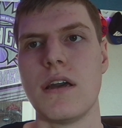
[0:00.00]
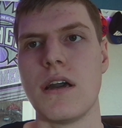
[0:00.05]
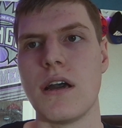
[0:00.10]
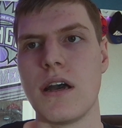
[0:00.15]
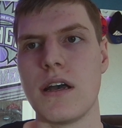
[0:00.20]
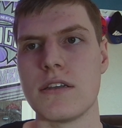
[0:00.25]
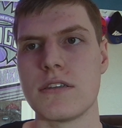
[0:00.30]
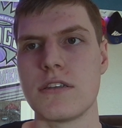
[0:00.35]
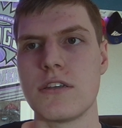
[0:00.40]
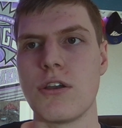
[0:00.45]

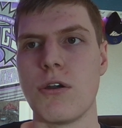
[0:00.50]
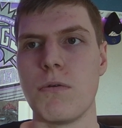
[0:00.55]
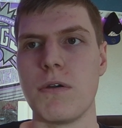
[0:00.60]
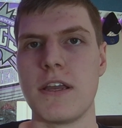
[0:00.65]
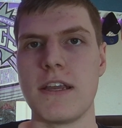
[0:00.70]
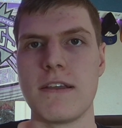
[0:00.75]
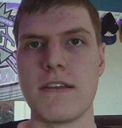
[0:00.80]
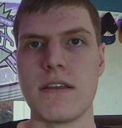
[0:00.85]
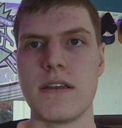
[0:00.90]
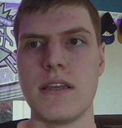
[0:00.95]
us
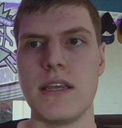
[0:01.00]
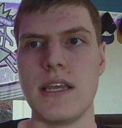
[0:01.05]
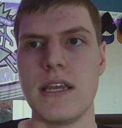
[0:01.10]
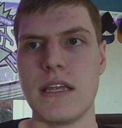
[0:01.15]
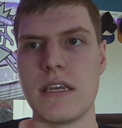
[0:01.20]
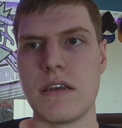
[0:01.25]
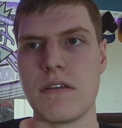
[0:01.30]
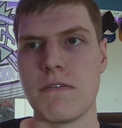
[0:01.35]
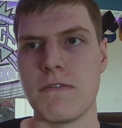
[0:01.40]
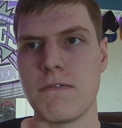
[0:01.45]
going
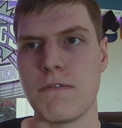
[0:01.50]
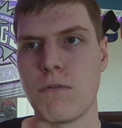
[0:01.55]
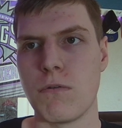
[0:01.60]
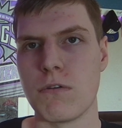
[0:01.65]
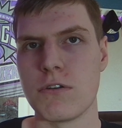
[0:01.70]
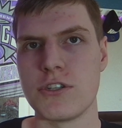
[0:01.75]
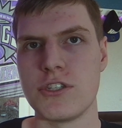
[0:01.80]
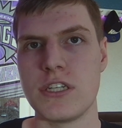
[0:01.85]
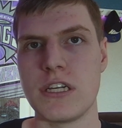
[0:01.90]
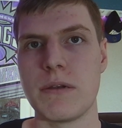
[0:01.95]
in
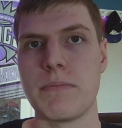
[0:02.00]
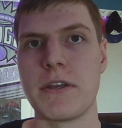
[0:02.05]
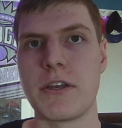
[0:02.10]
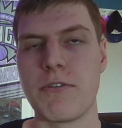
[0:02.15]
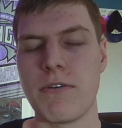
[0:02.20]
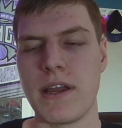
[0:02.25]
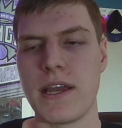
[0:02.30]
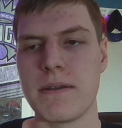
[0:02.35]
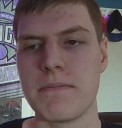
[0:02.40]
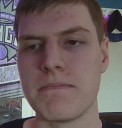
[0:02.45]
for Jerami
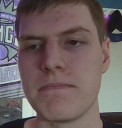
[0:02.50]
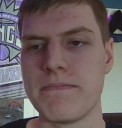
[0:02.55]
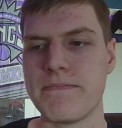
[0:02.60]
Grant.